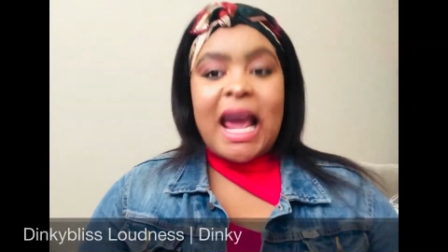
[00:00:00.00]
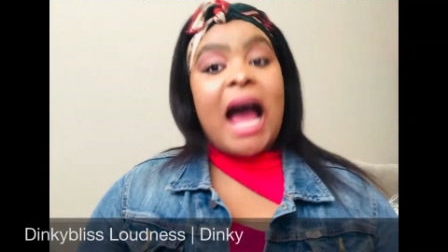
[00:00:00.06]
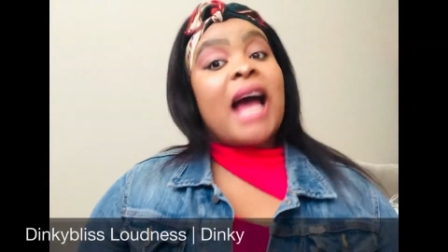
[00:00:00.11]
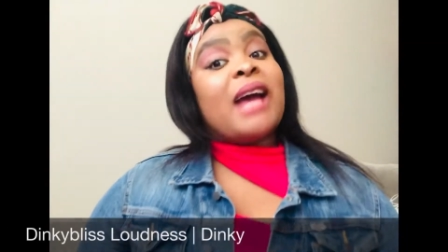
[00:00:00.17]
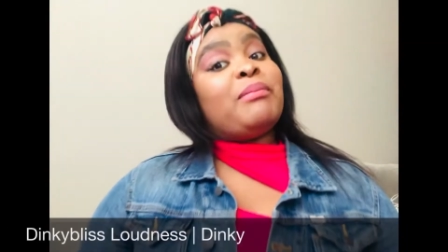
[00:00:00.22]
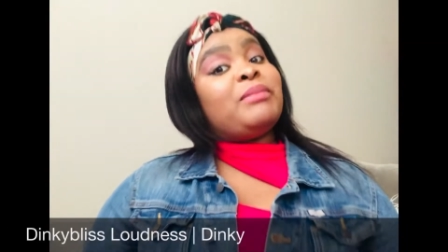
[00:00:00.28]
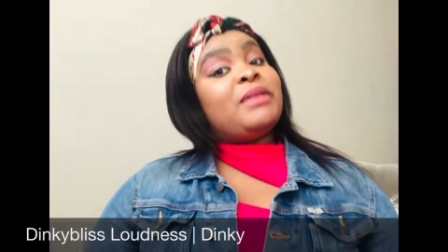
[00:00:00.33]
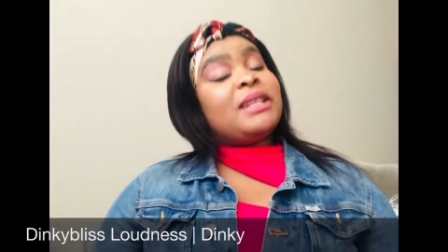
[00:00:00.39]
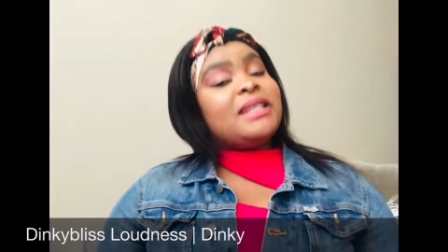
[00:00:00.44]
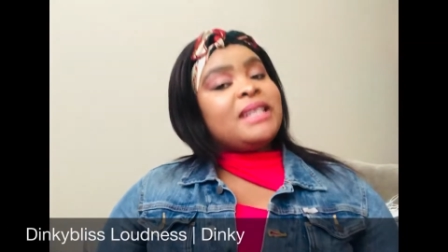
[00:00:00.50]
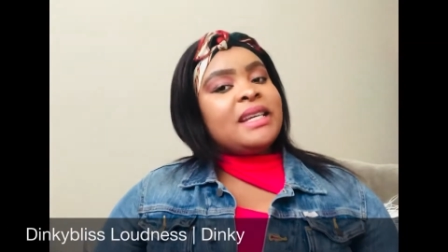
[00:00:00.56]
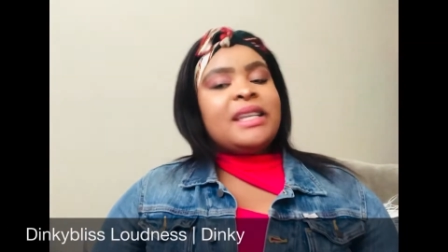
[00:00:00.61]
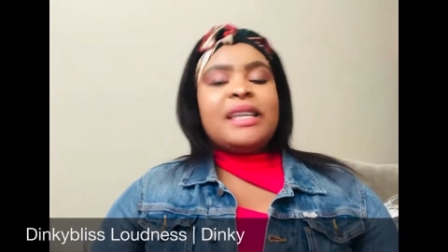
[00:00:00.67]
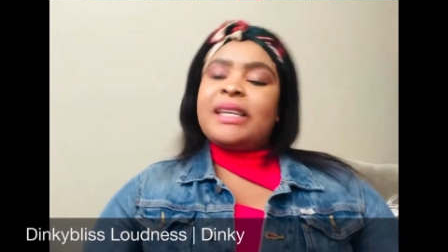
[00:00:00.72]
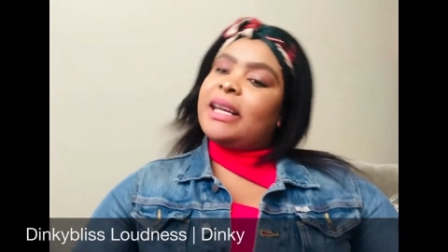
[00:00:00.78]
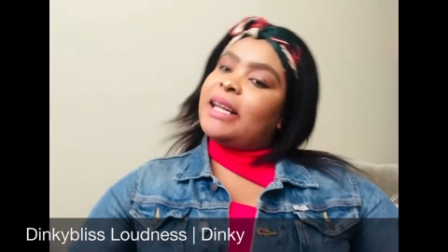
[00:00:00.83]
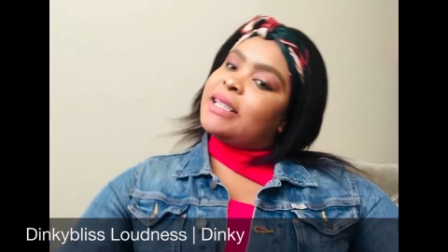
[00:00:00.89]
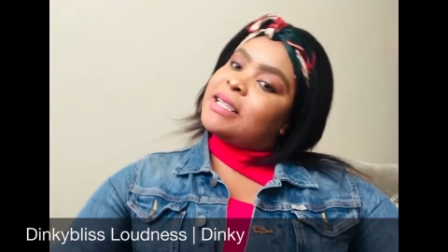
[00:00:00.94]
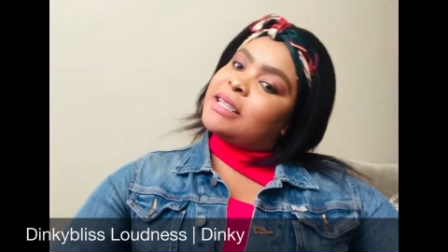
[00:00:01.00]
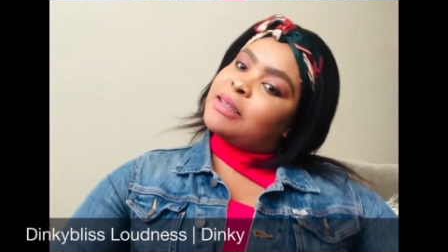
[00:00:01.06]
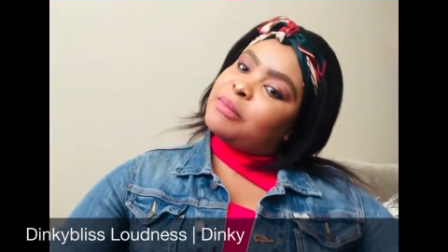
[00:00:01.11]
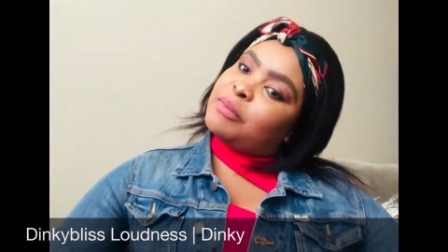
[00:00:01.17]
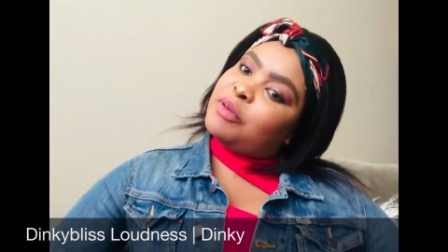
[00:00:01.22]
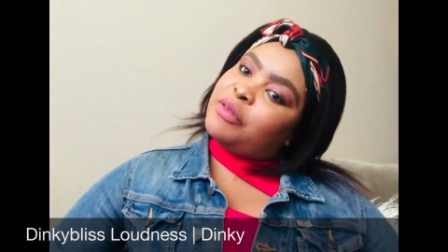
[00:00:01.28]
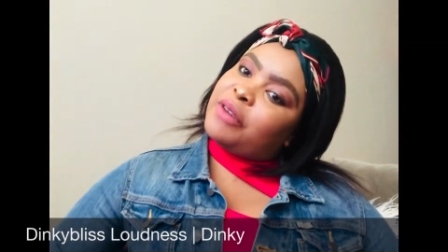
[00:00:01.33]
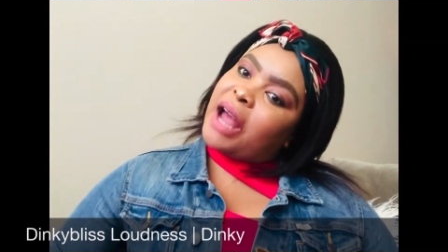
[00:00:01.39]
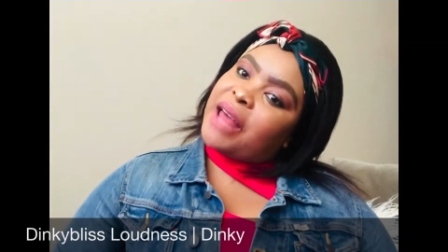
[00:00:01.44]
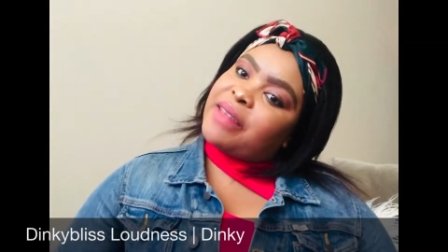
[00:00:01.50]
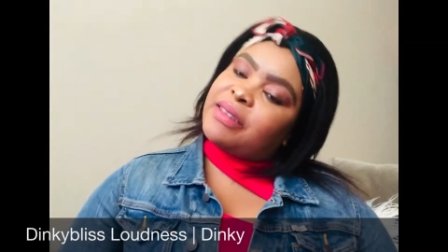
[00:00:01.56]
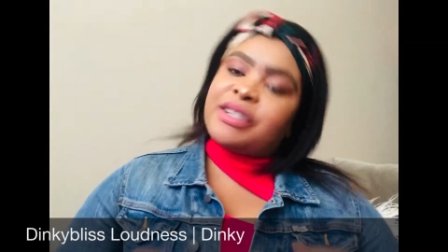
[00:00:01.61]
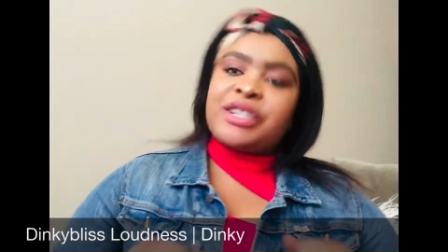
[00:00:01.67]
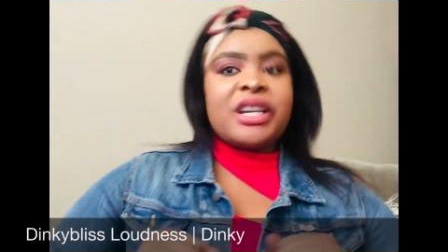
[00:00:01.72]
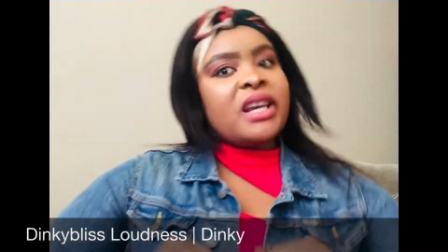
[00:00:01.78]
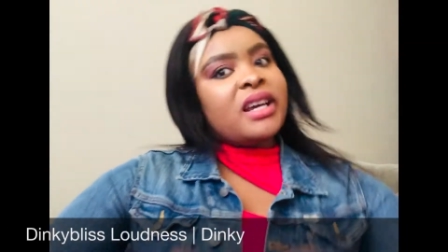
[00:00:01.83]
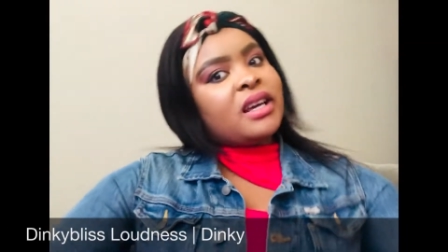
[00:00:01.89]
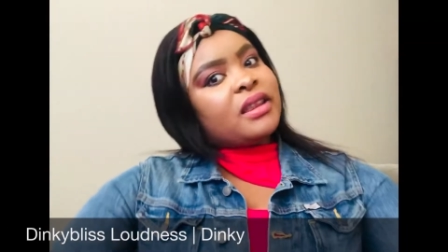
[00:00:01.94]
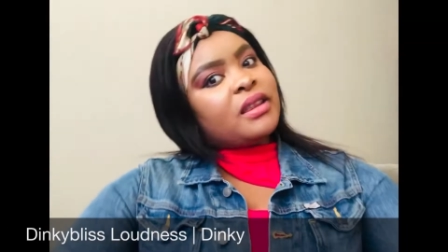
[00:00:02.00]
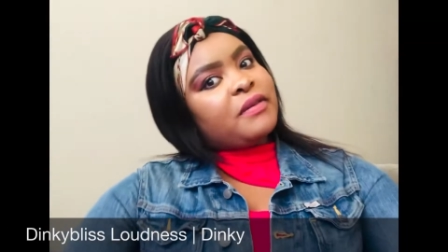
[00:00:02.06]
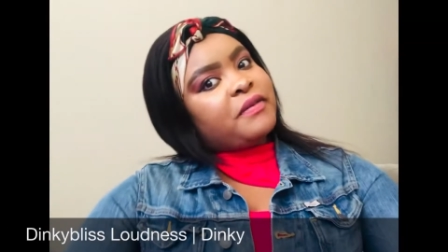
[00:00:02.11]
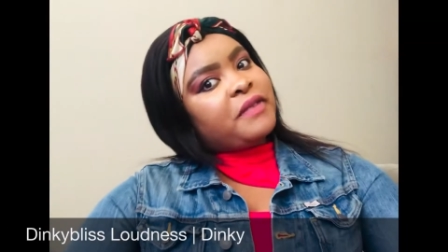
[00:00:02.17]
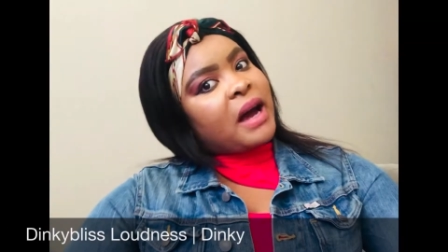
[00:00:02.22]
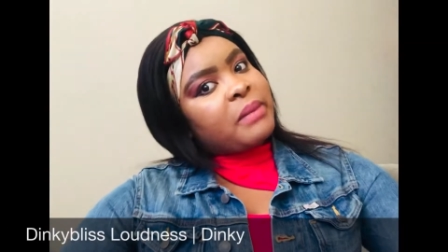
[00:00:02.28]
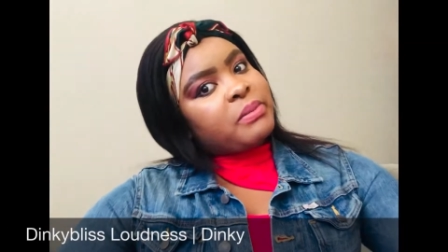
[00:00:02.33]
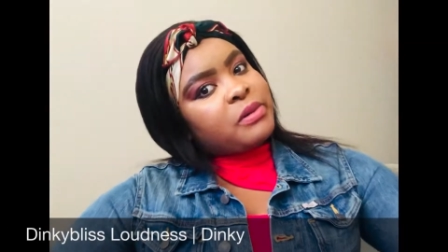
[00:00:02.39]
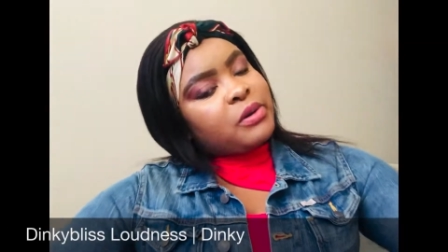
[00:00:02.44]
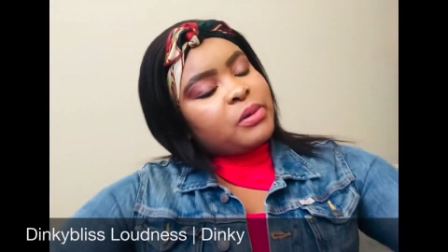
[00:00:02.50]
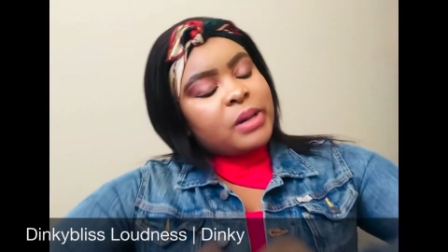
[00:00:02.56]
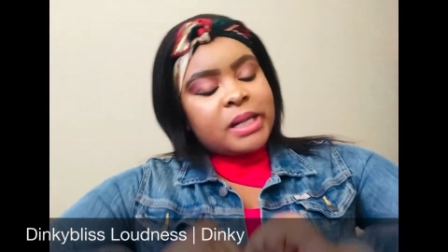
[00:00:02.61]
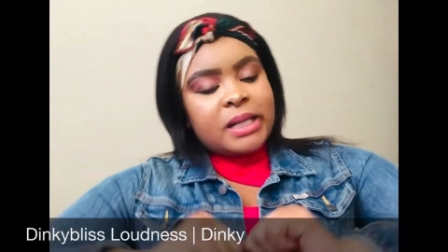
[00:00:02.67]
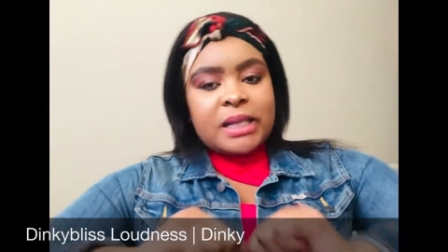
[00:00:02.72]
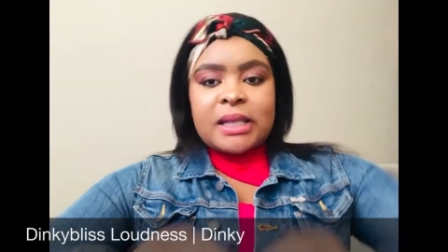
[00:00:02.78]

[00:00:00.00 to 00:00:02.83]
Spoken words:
I'm the Dinkinator, the mover and the shaker, the vibe creator,